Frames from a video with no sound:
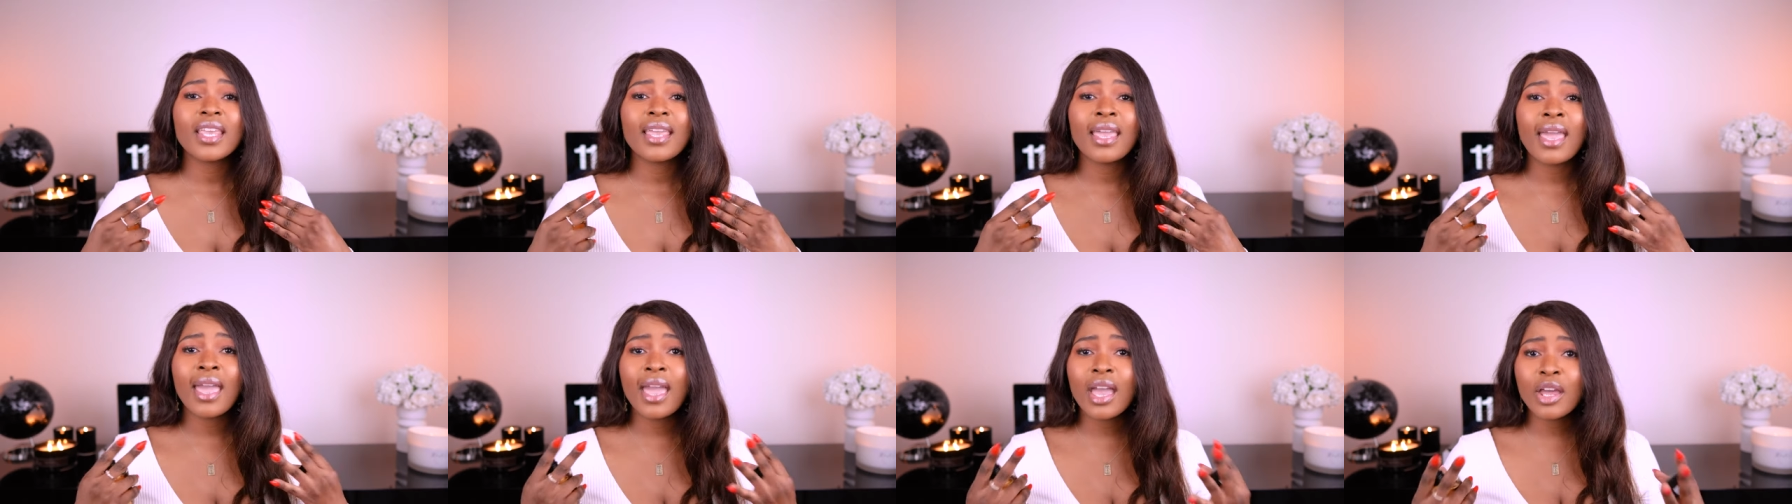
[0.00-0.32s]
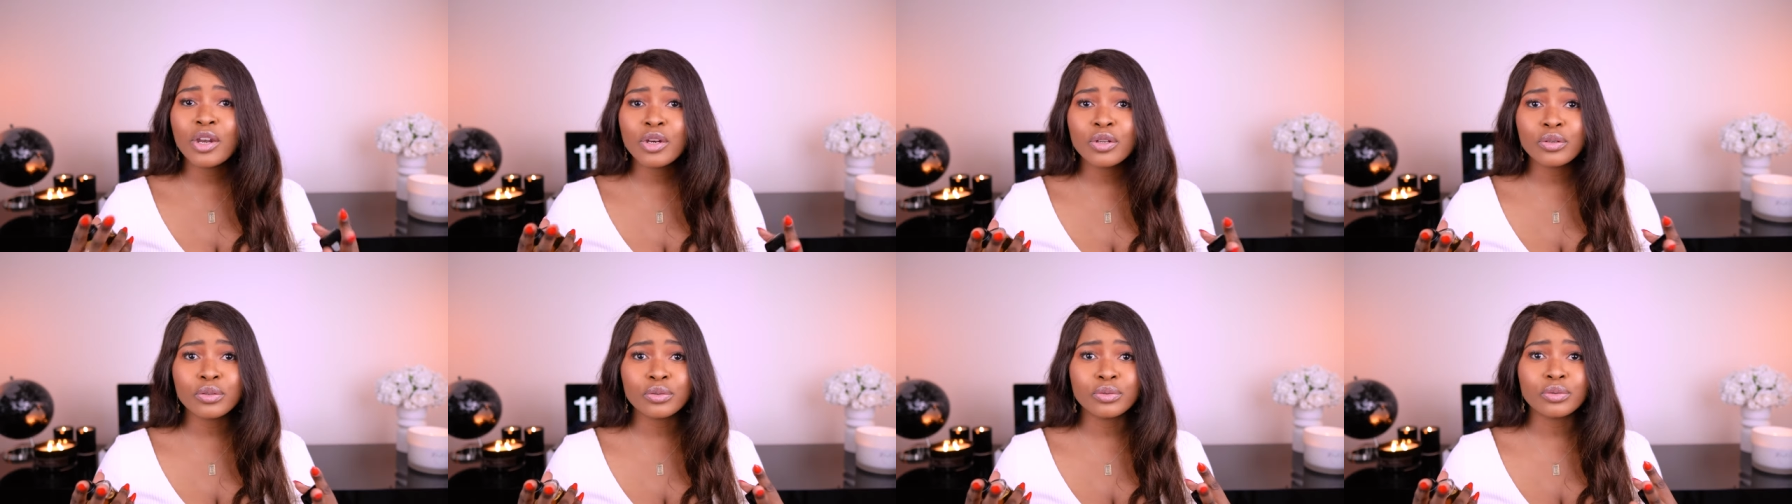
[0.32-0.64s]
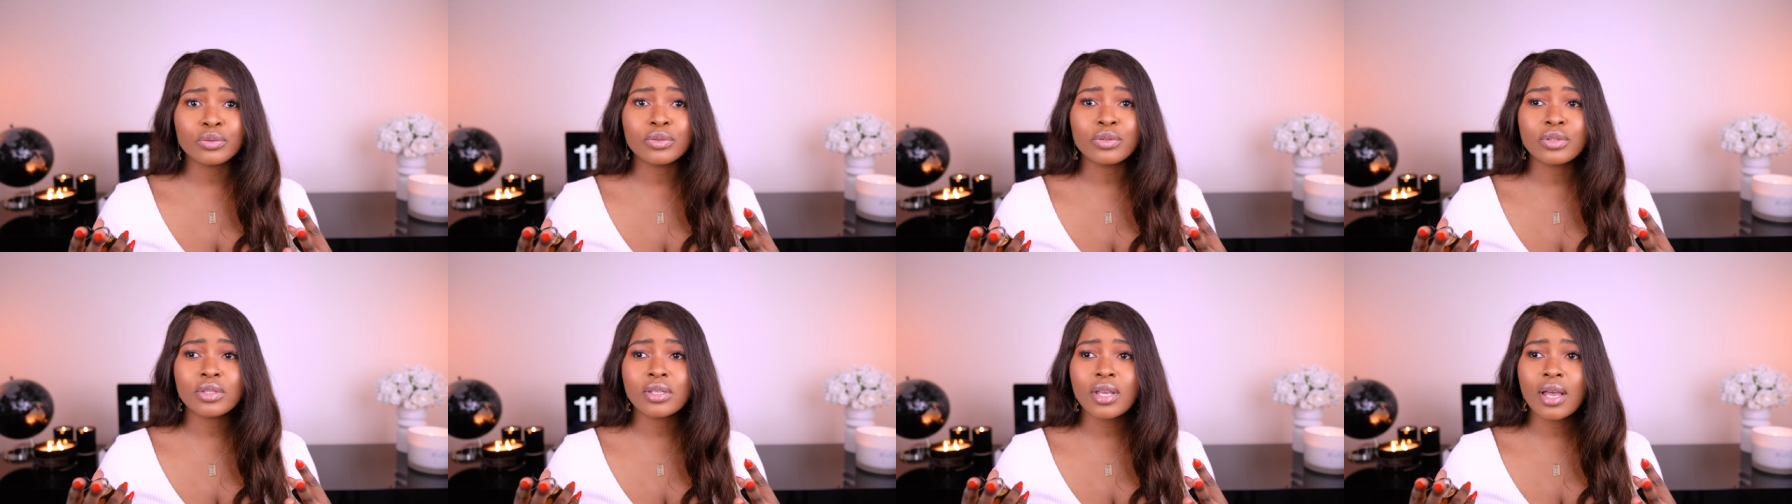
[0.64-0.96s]

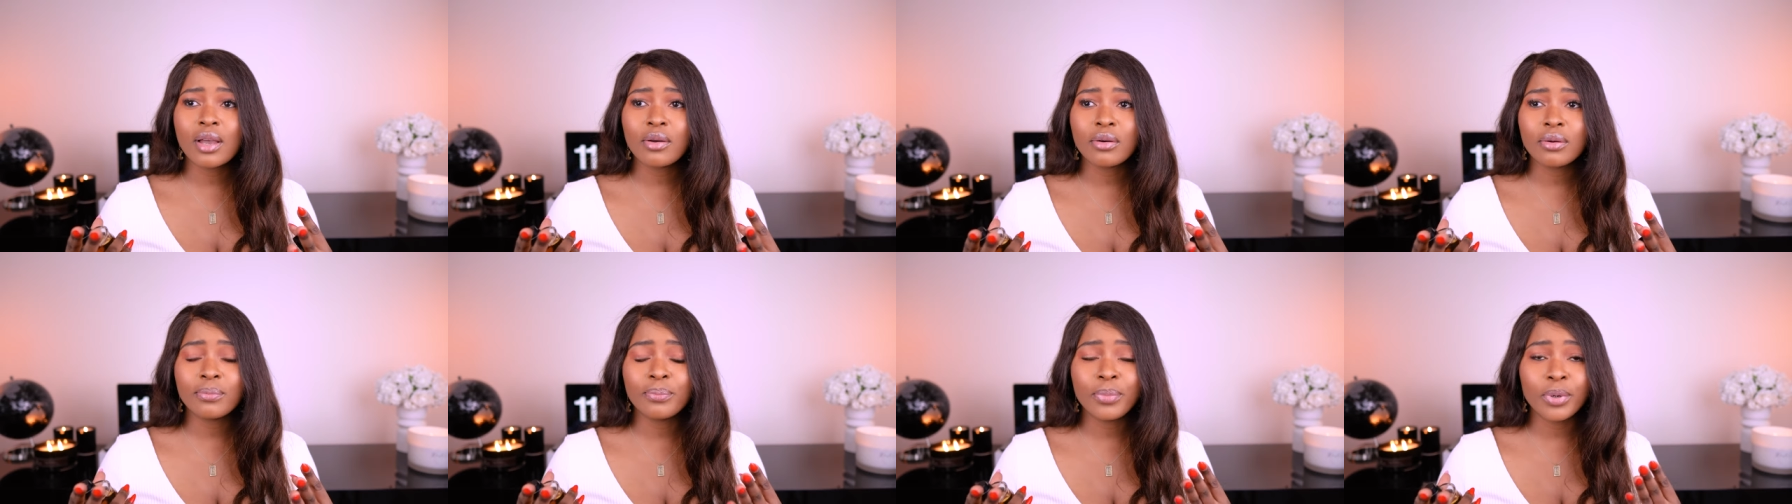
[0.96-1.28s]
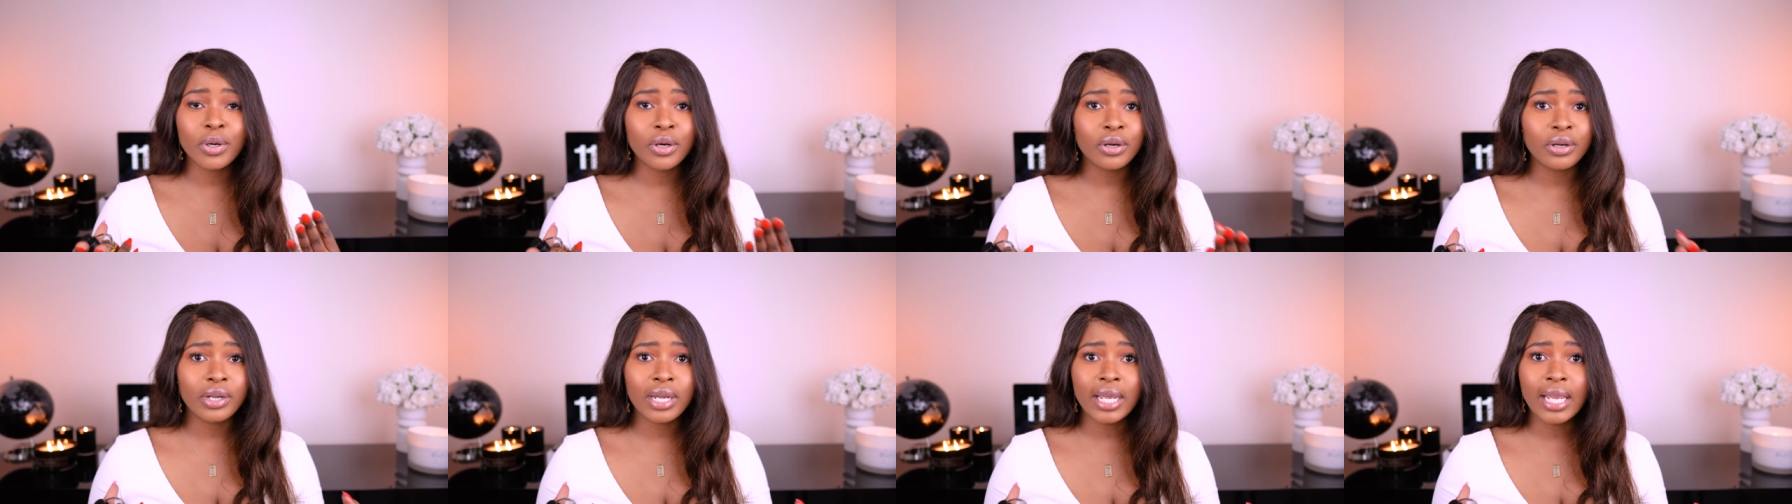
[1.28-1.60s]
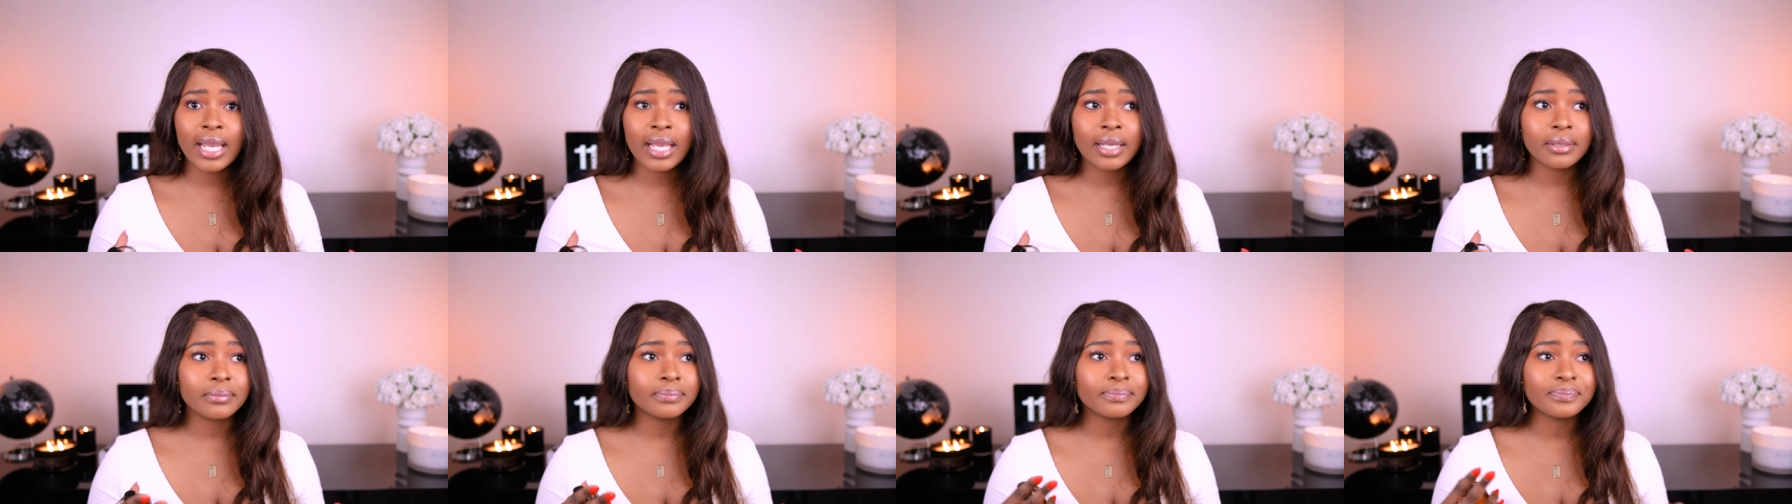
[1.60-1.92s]
candles
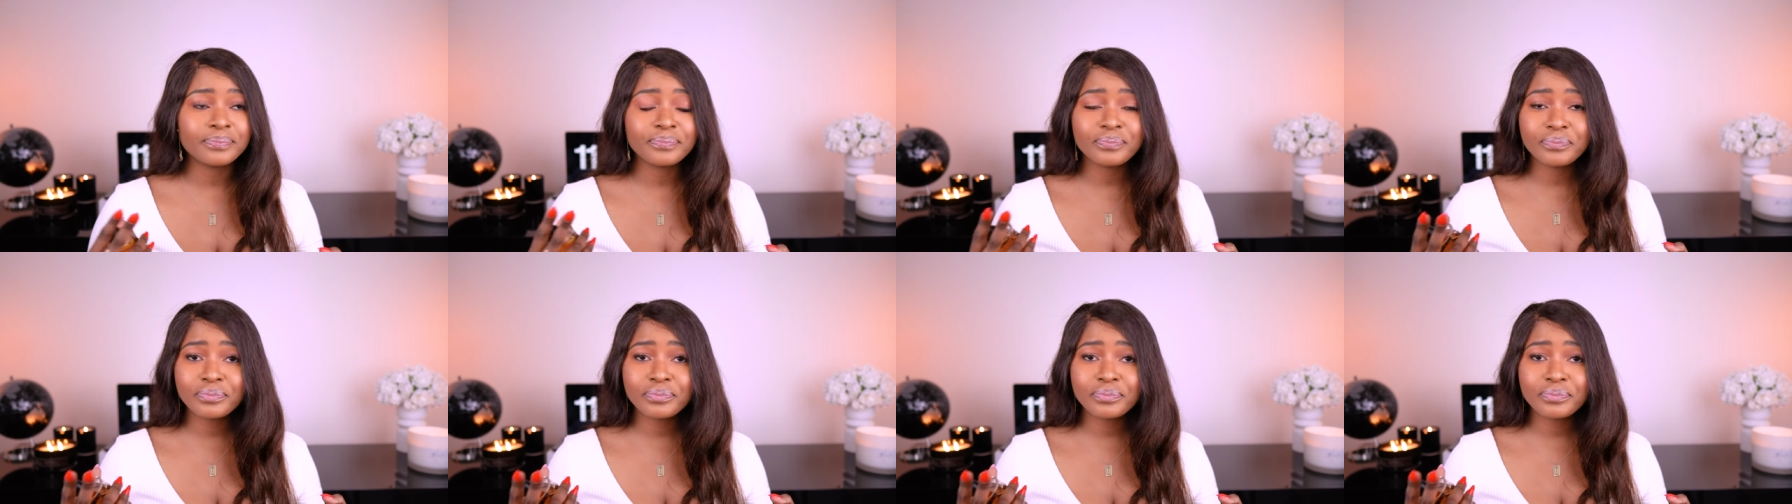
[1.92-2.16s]
burning